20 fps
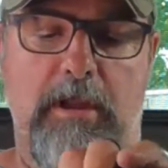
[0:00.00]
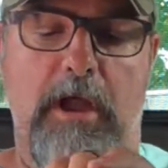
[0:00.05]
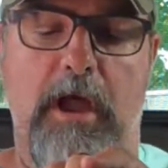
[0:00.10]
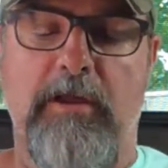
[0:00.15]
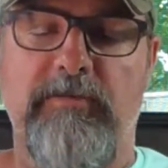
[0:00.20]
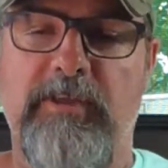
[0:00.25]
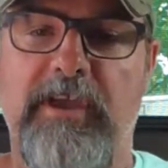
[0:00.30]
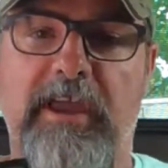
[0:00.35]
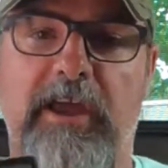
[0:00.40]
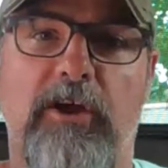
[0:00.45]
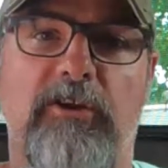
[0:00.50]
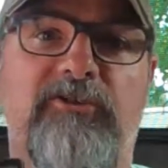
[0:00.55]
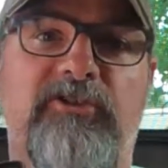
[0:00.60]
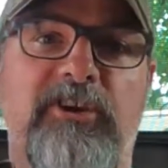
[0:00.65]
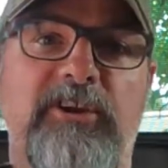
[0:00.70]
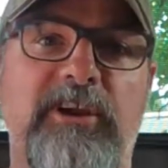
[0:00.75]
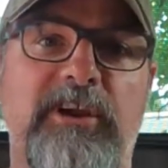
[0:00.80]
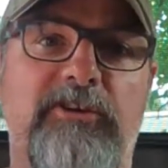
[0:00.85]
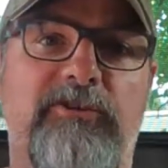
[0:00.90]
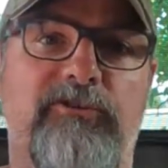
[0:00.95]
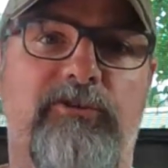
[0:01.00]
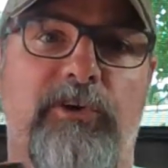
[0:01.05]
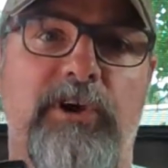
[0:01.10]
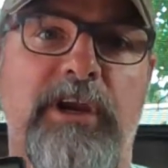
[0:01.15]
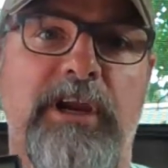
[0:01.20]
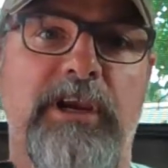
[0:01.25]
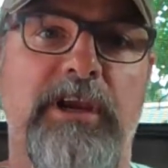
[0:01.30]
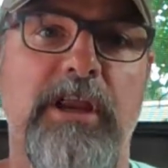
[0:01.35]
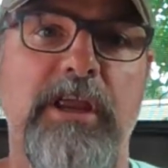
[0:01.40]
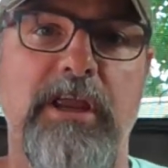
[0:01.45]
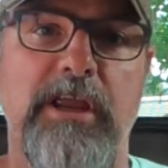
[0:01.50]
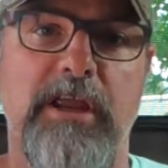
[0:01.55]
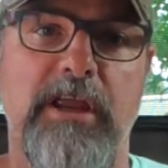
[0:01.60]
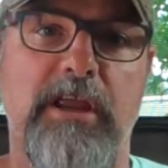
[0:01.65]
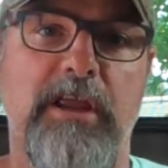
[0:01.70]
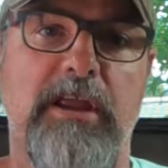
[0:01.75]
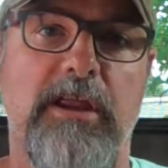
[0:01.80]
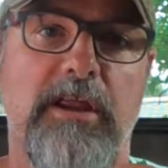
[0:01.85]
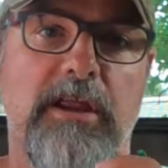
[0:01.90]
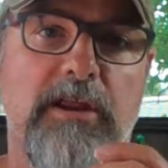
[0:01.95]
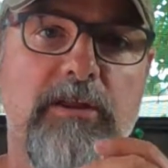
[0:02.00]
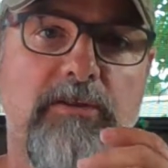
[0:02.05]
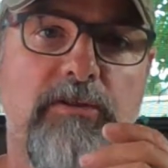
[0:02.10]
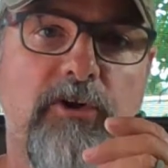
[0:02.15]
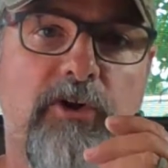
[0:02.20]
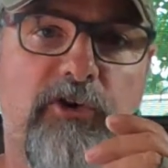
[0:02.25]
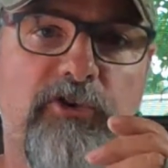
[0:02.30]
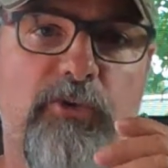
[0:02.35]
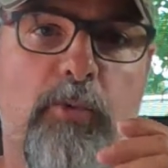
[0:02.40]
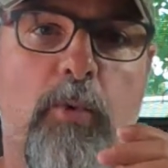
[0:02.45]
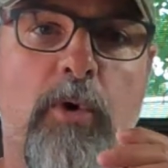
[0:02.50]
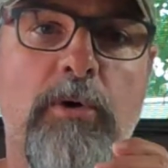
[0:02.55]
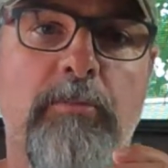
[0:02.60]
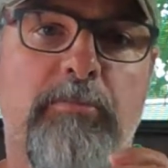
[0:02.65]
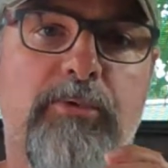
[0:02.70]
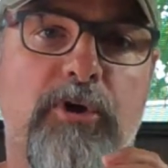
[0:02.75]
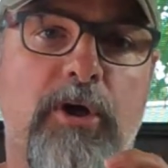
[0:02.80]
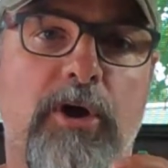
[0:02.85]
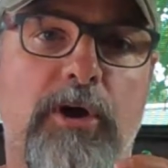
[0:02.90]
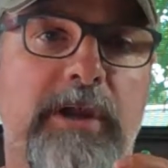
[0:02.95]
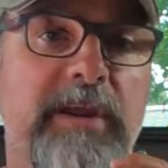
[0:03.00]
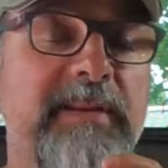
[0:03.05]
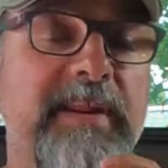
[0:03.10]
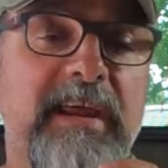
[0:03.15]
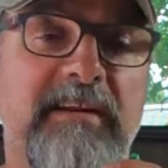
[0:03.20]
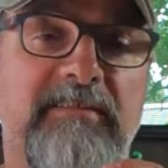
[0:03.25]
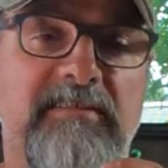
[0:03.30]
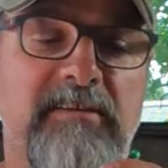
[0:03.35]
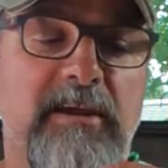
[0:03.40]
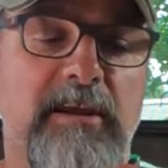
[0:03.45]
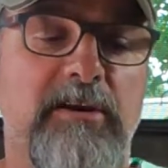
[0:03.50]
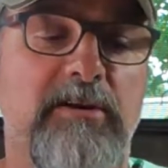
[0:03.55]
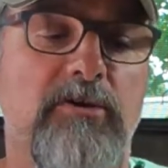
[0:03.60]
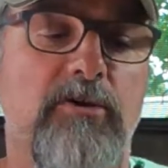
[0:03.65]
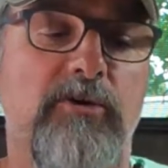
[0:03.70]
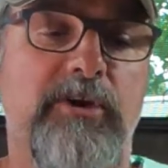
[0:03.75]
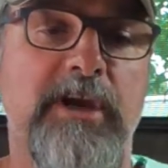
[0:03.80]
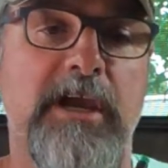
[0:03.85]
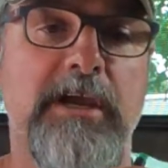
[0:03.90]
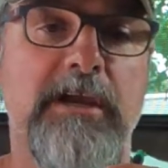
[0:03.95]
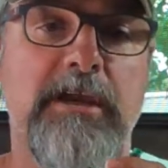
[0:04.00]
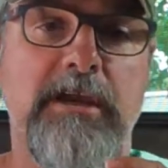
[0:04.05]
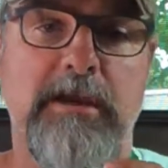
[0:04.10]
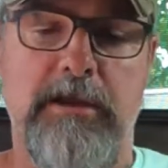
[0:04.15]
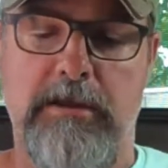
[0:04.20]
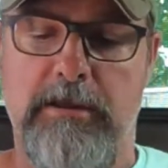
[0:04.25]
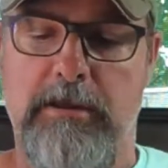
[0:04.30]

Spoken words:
on the LCD screen, there's one plug and that's it, okay?